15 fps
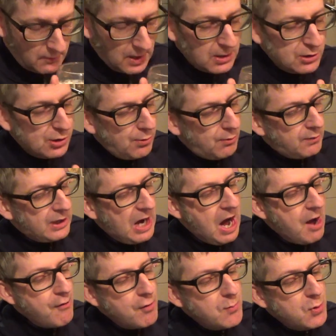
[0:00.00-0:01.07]
A sort of
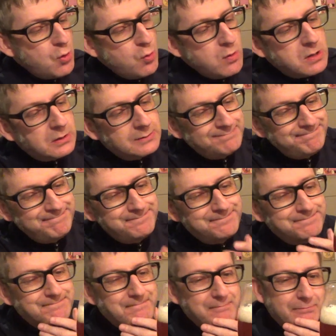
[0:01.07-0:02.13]
caramel.
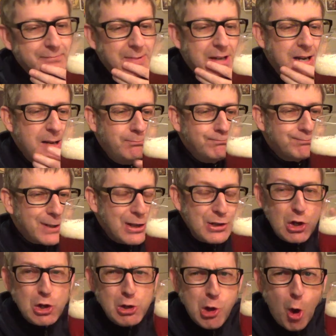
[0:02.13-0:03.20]

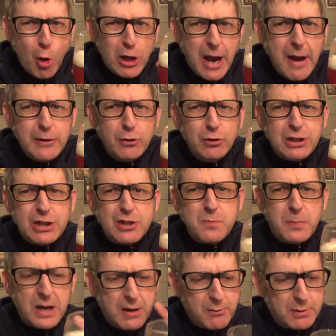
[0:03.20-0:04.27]
There's a lot going on in this
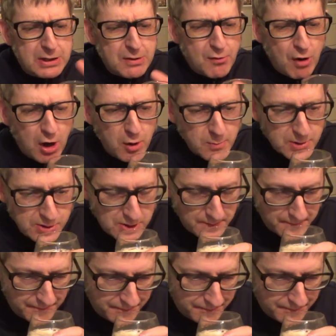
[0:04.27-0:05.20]
beer with the aromas.